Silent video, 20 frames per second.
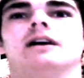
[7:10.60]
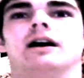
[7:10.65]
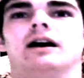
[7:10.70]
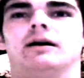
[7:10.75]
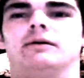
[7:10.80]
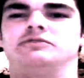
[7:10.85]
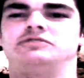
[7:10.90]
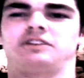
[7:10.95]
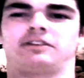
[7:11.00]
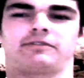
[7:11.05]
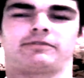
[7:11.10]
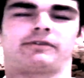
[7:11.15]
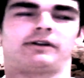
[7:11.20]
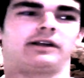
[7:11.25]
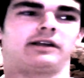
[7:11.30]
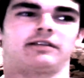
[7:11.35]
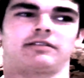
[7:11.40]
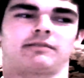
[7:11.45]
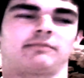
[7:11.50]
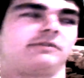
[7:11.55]
which is
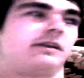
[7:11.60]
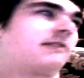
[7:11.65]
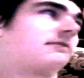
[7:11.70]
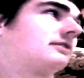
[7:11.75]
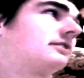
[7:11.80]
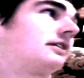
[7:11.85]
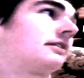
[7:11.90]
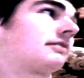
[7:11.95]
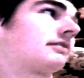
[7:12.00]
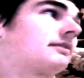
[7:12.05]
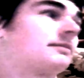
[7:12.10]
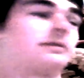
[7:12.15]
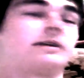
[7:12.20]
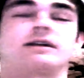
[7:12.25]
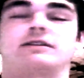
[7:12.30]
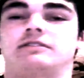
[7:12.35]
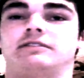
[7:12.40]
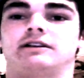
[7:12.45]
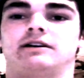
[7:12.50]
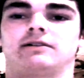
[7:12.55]
funny, because I'm definitely not sleeping
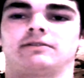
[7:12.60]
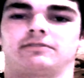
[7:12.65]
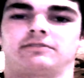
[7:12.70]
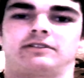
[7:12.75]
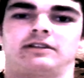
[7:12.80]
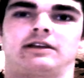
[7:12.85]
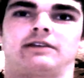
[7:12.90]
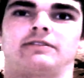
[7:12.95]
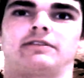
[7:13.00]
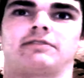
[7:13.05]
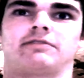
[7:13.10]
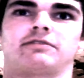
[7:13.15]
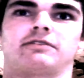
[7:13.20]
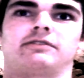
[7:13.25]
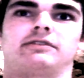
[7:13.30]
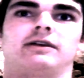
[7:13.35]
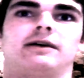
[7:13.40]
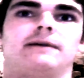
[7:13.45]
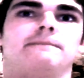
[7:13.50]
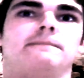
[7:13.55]
18 hours a day on this
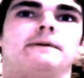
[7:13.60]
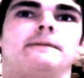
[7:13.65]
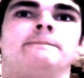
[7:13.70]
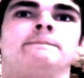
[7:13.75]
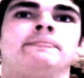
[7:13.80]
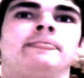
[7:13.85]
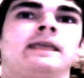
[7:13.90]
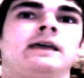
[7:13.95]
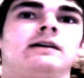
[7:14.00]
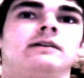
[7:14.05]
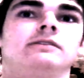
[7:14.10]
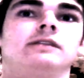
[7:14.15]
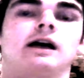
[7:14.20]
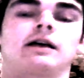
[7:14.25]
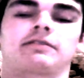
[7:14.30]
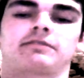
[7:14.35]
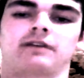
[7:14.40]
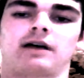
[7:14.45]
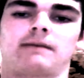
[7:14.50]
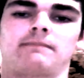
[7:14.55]
Sunday. But
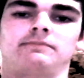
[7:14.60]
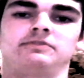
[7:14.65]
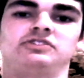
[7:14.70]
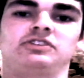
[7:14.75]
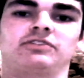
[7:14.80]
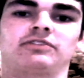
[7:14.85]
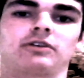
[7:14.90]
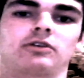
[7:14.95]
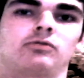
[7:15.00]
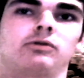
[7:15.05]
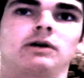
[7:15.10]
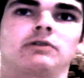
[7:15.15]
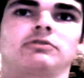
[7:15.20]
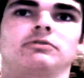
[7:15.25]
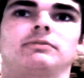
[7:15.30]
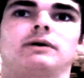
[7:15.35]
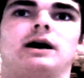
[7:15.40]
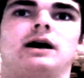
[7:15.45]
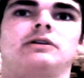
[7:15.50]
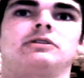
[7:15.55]
next up, just a quick
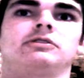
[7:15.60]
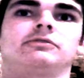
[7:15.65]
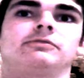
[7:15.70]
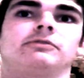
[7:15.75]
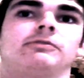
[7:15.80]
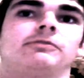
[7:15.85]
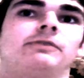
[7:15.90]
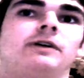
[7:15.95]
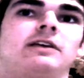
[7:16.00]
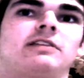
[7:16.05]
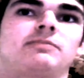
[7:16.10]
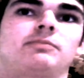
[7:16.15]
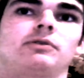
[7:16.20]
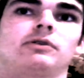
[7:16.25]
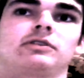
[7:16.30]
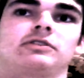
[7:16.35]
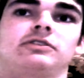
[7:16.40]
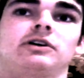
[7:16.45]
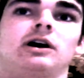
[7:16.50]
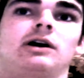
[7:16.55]
reminder for
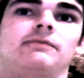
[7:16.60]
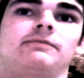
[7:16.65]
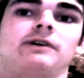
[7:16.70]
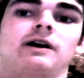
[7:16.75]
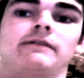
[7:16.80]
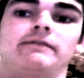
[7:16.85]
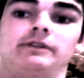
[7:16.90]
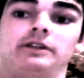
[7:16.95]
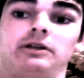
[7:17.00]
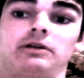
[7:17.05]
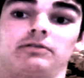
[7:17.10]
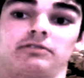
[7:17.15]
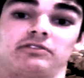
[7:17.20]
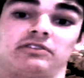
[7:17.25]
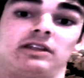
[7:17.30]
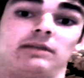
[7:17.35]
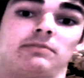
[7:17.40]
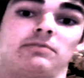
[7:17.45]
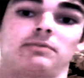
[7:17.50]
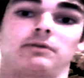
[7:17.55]
Facebook top 5 videos on
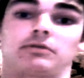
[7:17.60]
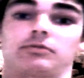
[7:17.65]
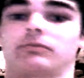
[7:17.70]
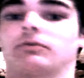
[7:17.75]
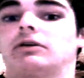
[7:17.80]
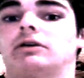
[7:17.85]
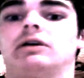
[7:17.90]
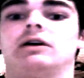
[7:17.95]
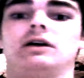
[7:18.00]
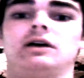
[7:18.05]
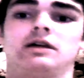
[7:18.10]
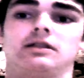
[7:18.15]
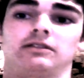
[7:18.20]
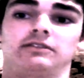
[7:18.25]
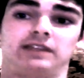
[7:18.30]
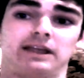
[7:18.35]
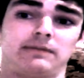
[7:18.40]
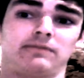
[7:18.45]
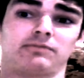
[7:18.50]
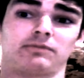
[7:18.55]
TeamSpeak 3. The
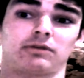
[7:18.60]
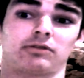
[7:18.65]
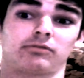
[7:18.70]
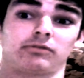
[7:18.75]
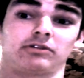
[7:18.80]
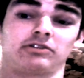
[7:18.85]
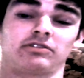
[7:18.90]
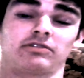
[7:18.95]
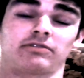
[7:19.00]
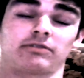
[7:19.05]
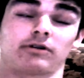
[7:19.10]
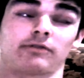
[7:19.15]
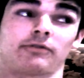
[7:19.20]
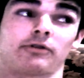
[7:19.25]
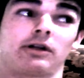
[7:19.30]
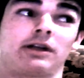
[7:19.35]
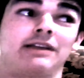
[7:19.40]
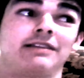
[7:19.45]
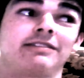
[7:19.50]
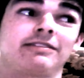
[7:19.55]
TeamSpeak 3 server
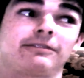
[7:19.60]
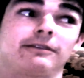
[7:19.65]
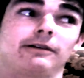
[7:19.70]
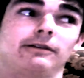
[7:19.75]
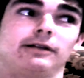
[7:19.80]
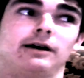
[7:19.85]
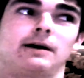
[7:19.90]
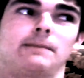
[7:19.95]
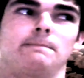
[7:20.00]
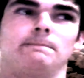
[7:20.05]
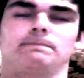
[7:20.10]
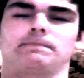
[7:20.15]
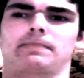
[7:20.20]
is still up.